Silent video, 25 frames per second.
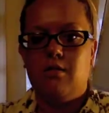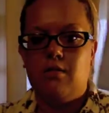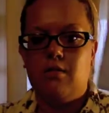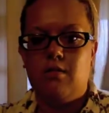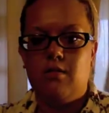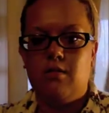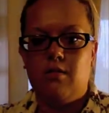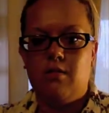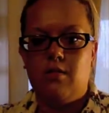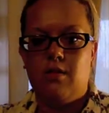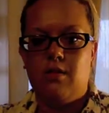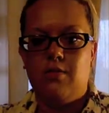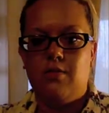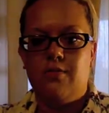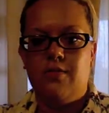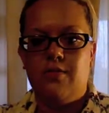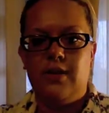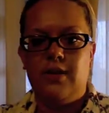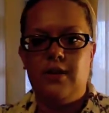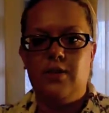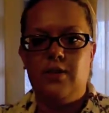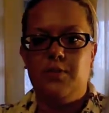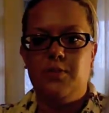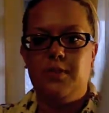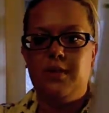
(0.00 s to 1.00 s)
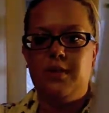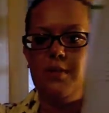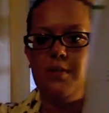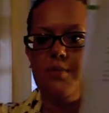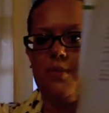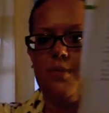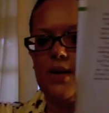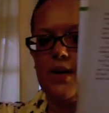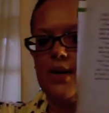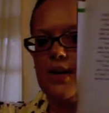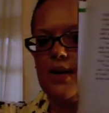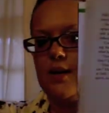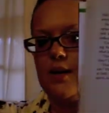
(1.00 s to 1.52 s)
the font's really
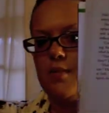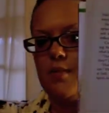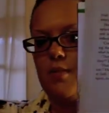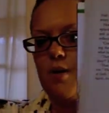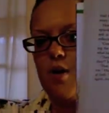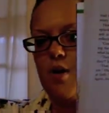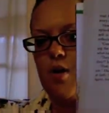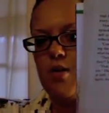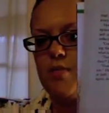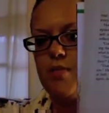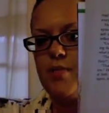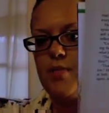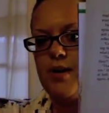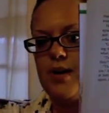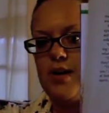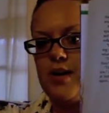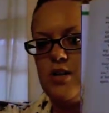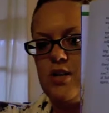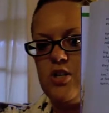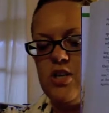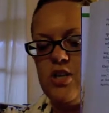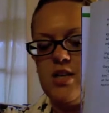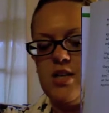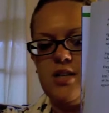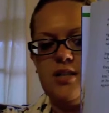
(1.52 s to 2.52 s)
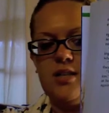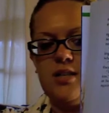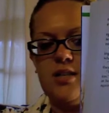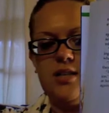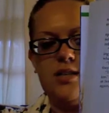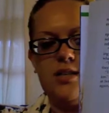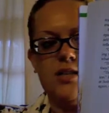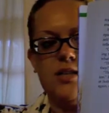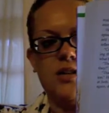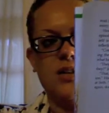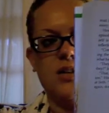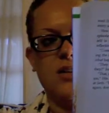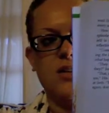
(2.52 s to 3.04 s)
big, but all the
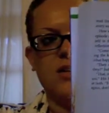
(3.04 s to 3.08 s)
pages are